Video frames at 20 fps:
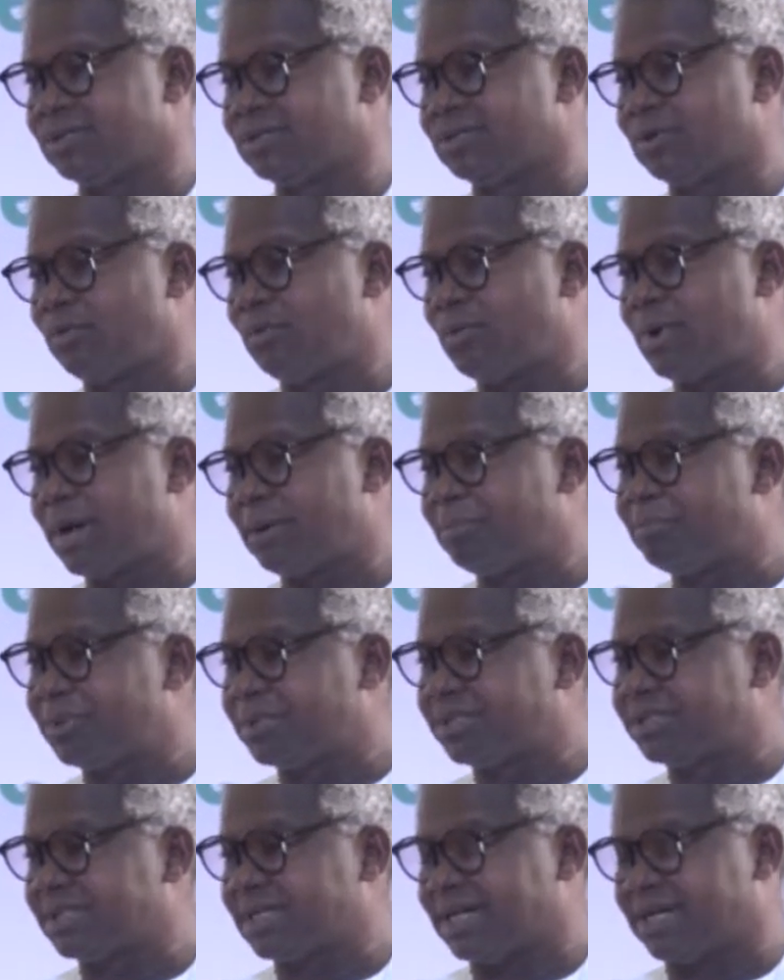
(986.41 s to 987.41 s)
So we are
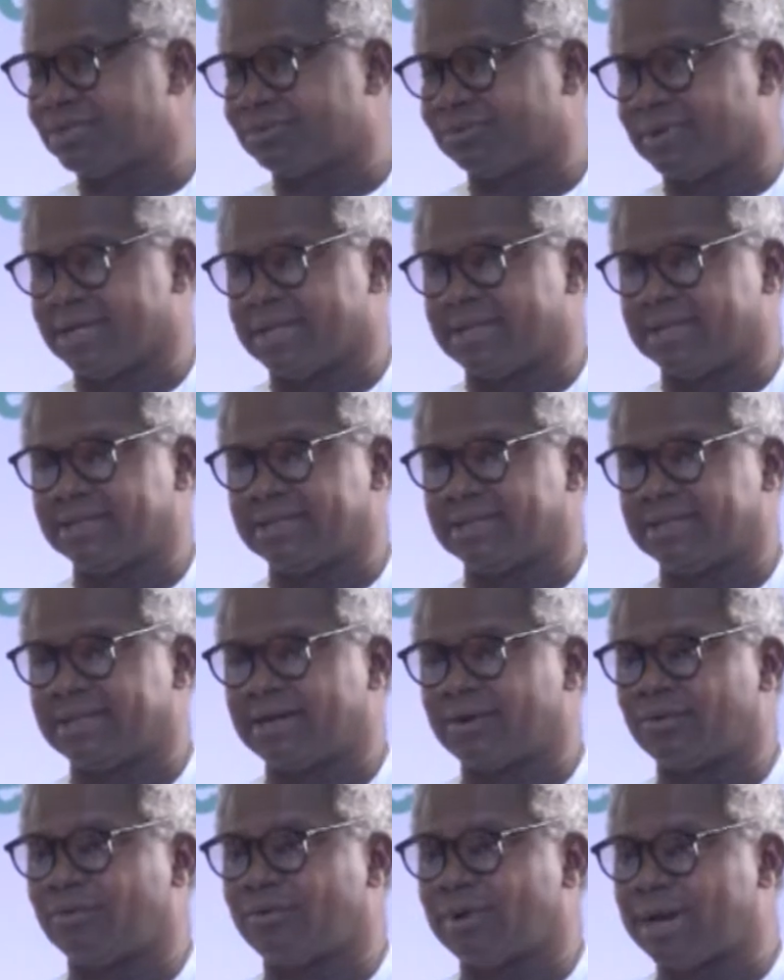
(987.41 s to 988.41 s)
preaching as well
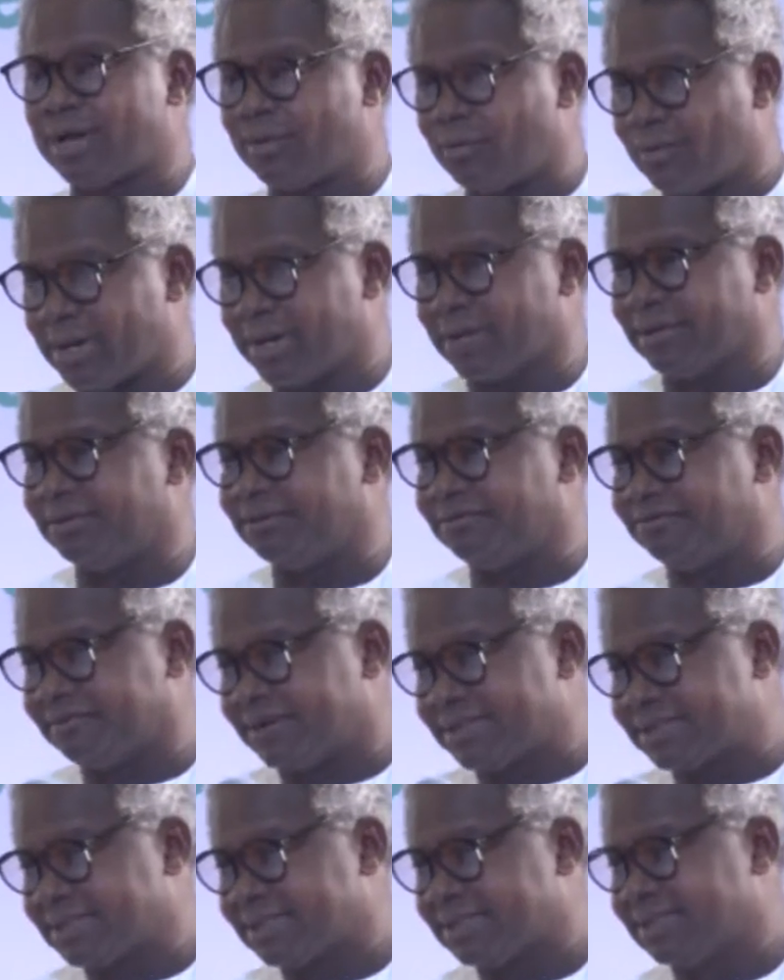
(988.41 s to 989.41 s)
that while we are
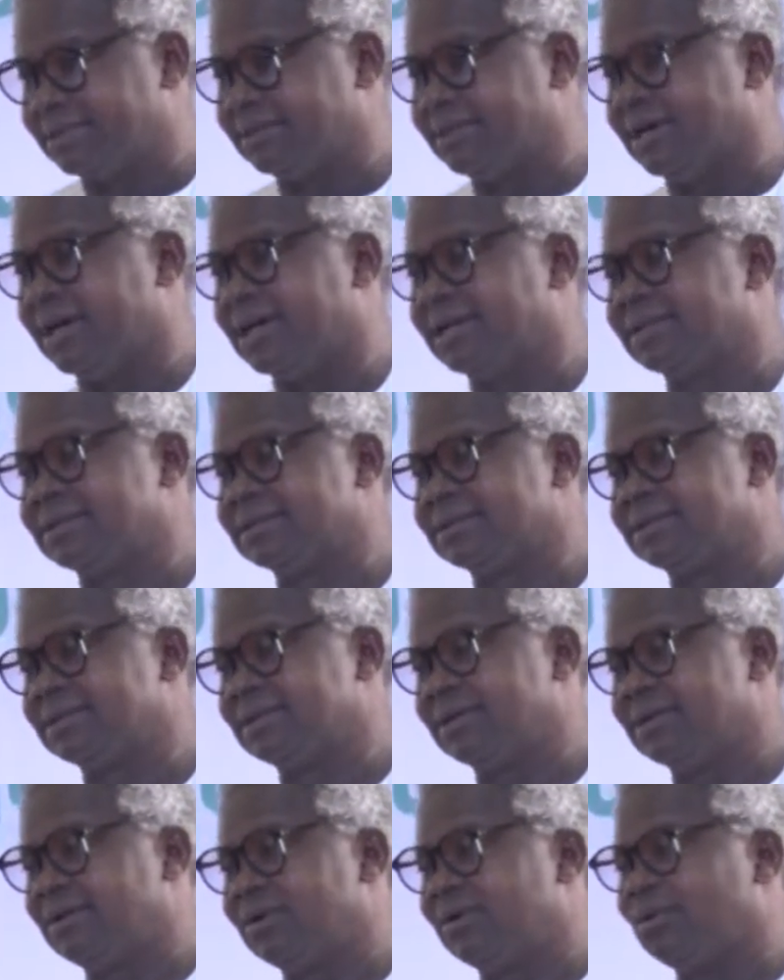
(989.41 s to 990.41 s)
investing in
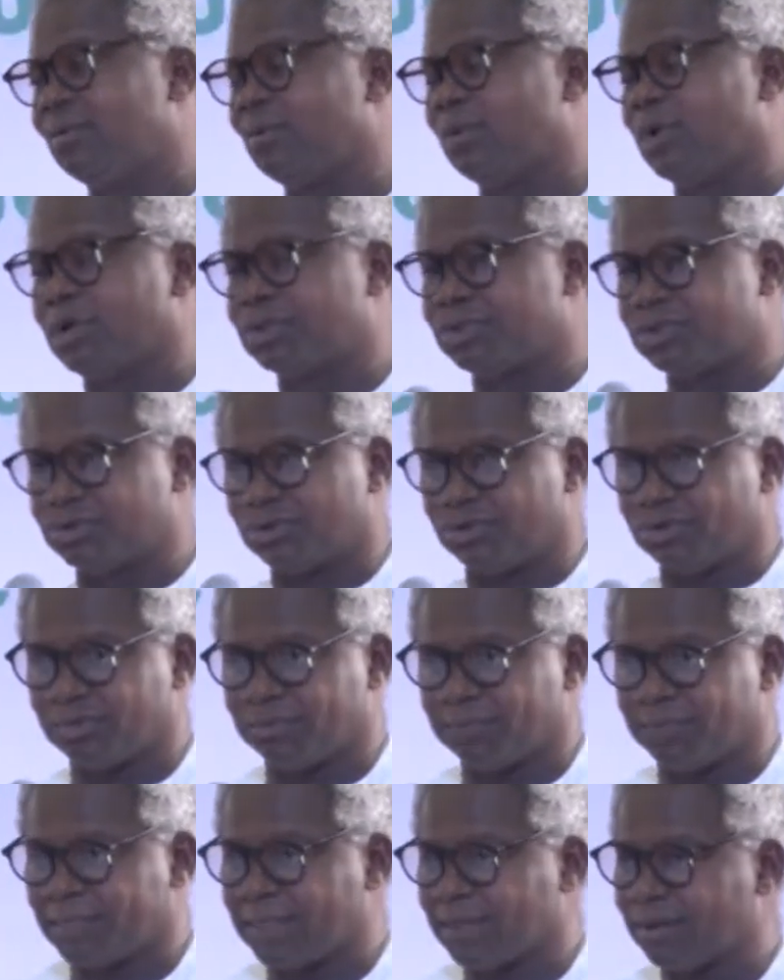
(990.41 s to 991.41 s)
health, we
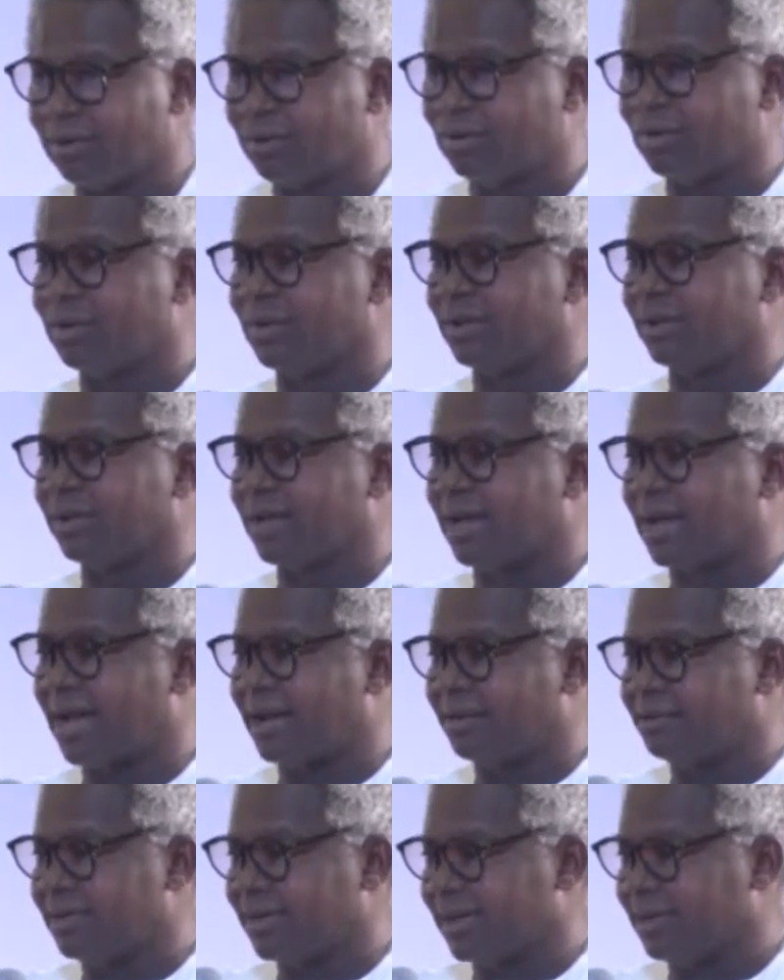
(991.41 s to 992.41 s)
also
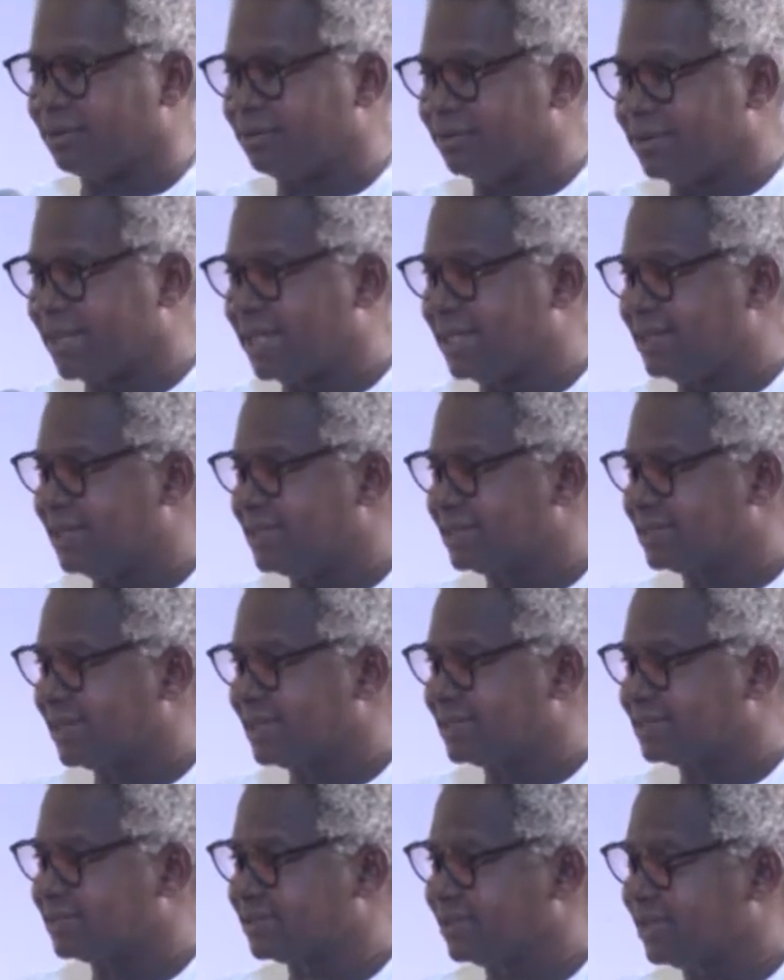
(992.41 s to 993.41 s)
are looking at
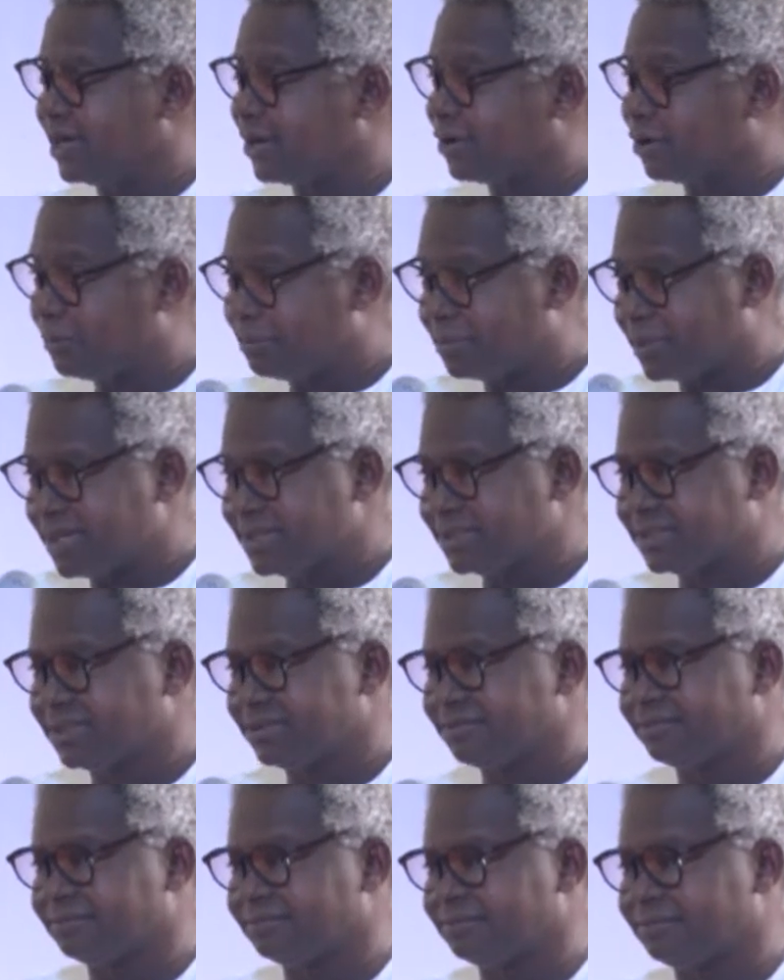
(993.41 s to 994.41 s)
health as a
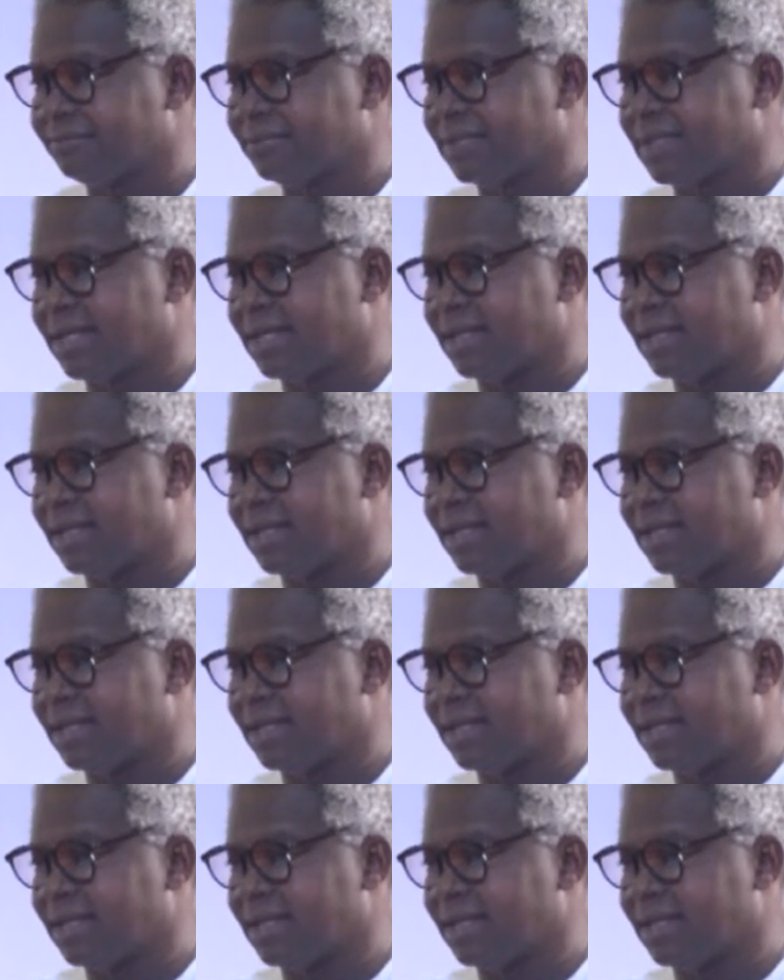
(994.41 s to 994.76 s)
comprehensive